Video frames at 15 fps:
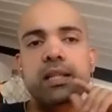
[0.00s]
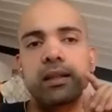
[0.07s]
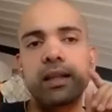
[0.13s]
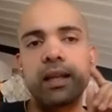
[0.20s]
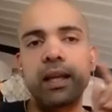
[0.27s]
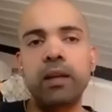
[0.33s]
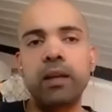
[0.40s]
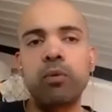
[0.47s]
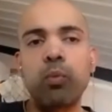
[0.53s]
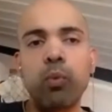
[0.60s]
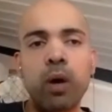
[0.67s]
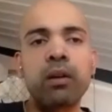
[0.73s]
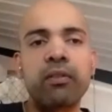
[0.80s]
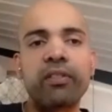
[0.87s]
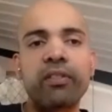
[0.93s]
in one
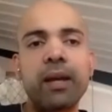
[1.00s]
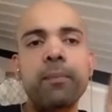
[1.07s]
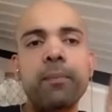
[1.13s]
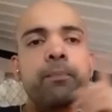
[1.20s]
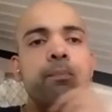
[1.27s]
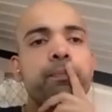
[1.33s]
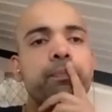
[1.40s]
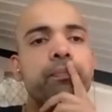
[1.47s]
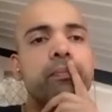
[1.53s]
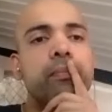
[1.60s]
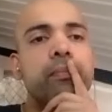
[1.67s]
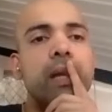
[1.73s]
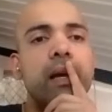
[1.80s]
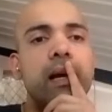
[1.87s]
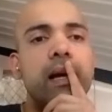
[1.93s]
of them.
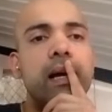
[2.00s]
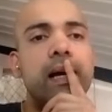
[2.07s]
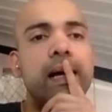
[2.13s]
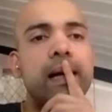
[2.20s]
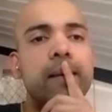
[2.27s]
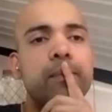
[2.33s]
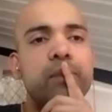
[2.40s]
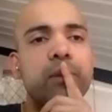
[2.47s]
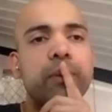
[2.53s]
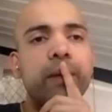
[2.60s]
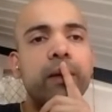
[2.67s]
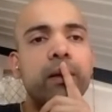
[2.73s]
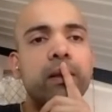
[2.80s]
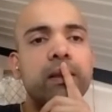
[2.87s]
So we're going to